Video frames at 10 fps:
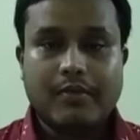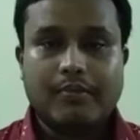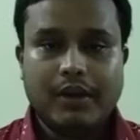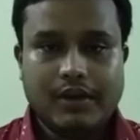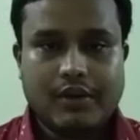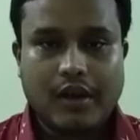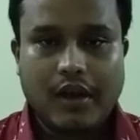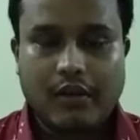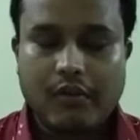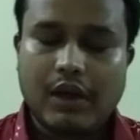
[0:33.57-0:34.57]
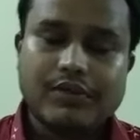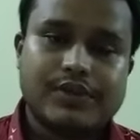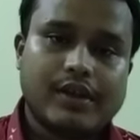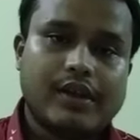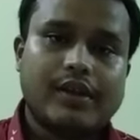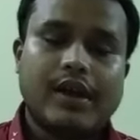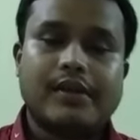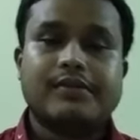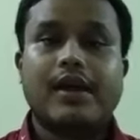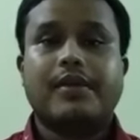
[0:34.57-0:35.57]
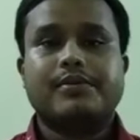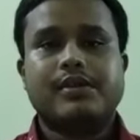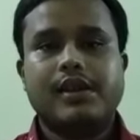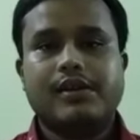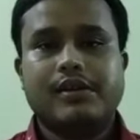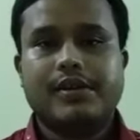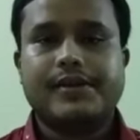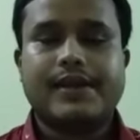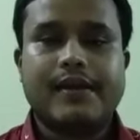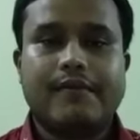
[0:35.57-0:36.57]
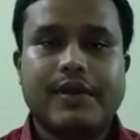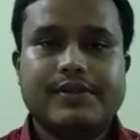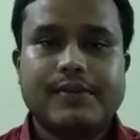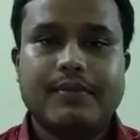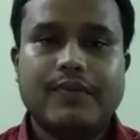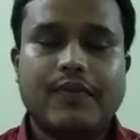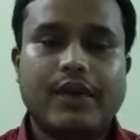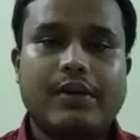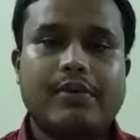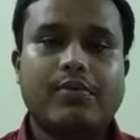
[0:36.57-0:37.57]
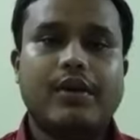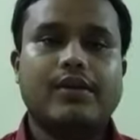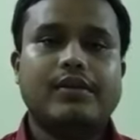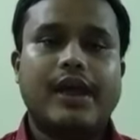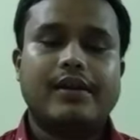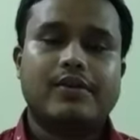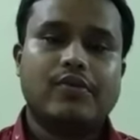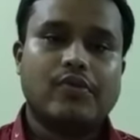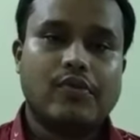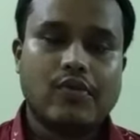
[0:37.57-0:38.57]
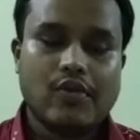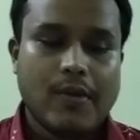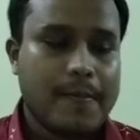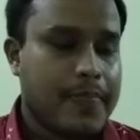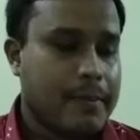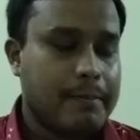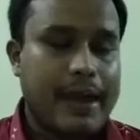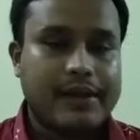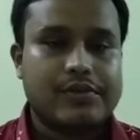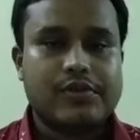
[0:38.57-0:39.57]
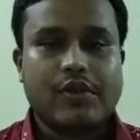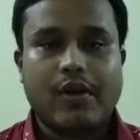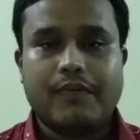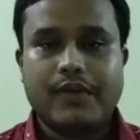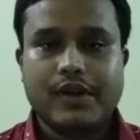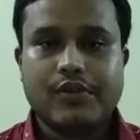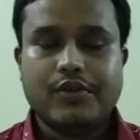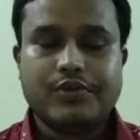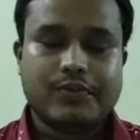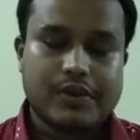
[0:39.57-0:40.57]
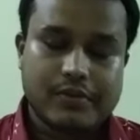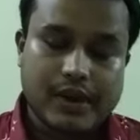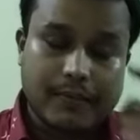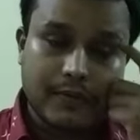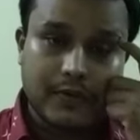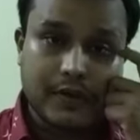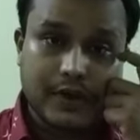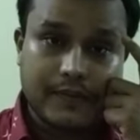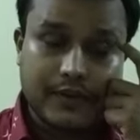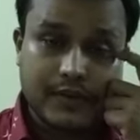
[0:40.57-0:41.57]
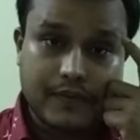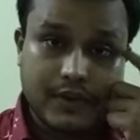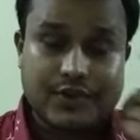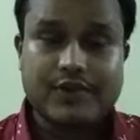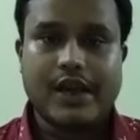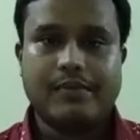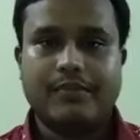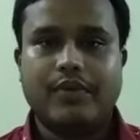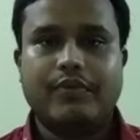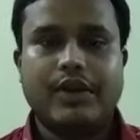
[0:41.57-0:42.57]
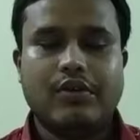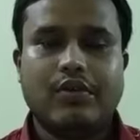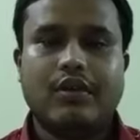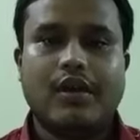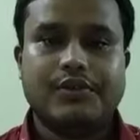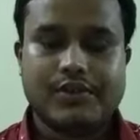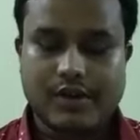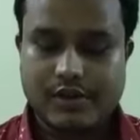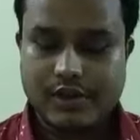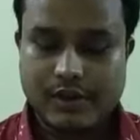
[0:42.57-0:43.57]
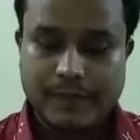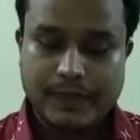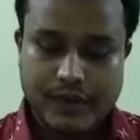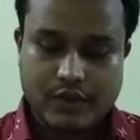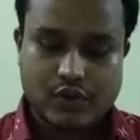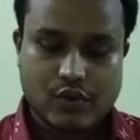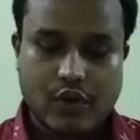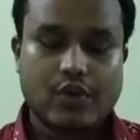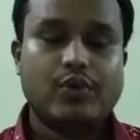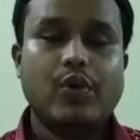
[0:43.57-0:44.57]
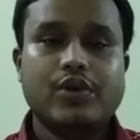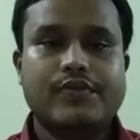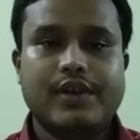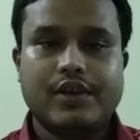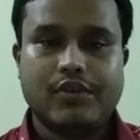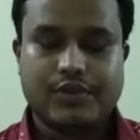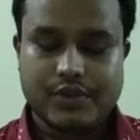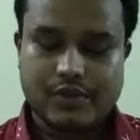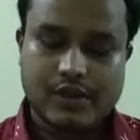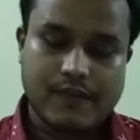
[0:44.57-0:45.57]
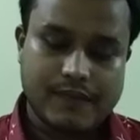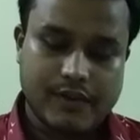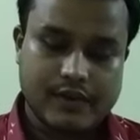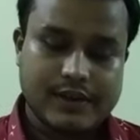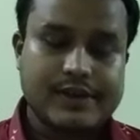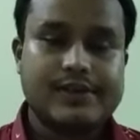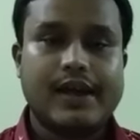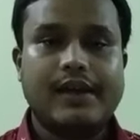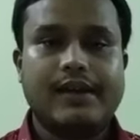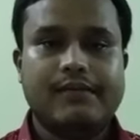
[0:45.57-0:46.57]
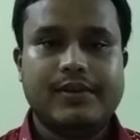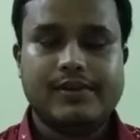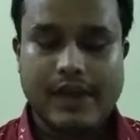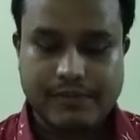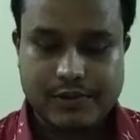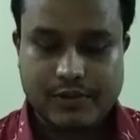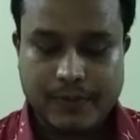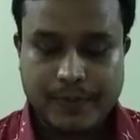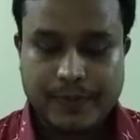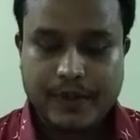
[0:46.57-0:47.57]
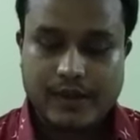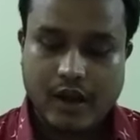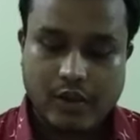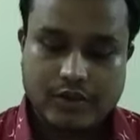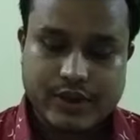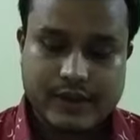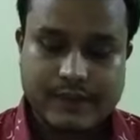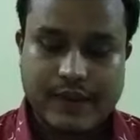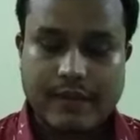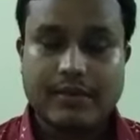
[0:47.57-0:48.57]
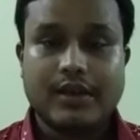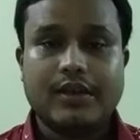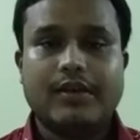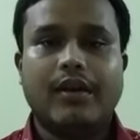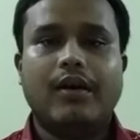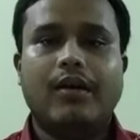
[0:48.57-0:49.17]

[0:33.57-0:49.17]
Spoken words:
But once again, as I have said, it is advisable for everyone that you go back to your videos which were uploaded for the first time when your class started. So those videos on each and every chapter, the House and the Family,